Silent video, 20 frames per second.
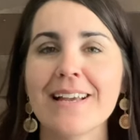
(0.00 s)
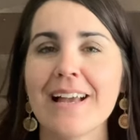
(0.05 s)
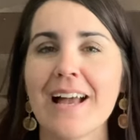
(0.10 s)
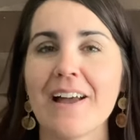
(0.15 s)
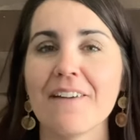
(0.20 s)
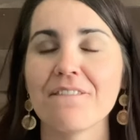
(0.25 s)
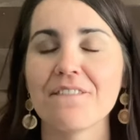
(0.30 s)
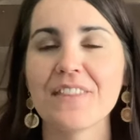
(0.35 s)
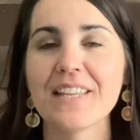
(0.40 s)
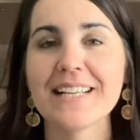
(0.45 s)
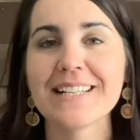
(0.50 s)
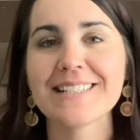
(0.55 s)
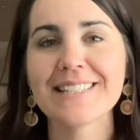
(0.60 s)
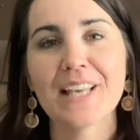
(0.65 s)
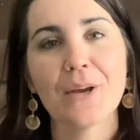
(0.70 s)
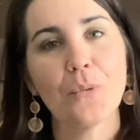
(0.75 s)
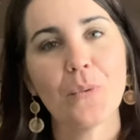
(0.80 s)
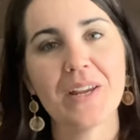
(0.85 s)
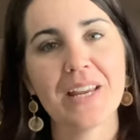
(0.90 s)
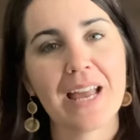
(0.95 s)
of things
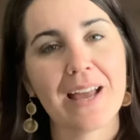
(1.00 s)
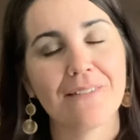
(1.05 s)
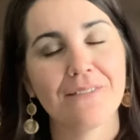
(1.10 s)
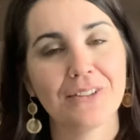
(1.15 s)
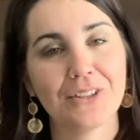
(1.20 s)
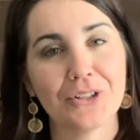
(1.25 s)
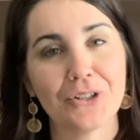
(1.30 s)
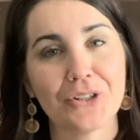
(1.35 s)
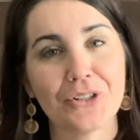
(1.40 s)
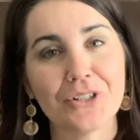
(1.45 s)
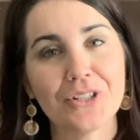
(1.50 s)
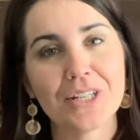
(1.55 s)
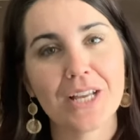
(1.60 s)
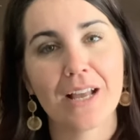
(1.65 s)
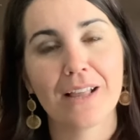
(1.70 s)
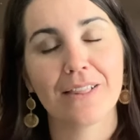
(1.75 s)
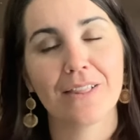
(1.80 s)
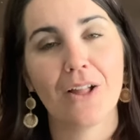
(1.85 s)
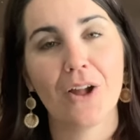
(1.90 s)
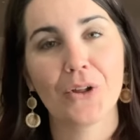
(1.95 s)
that we have learned
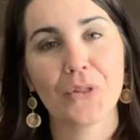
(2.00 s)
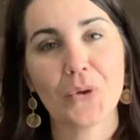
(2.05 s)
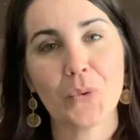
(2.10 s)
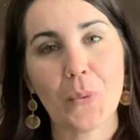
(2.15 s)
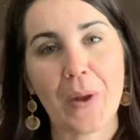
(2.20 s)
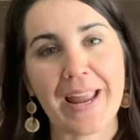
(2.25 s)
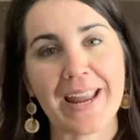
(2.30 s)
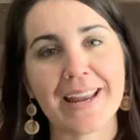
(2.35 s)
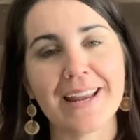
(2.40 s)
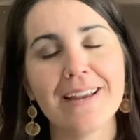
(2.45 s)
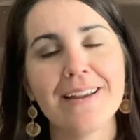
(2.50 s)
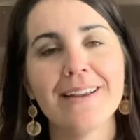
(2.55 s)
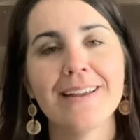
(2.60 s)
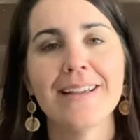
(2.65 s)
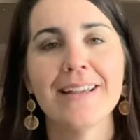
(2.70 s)
along the way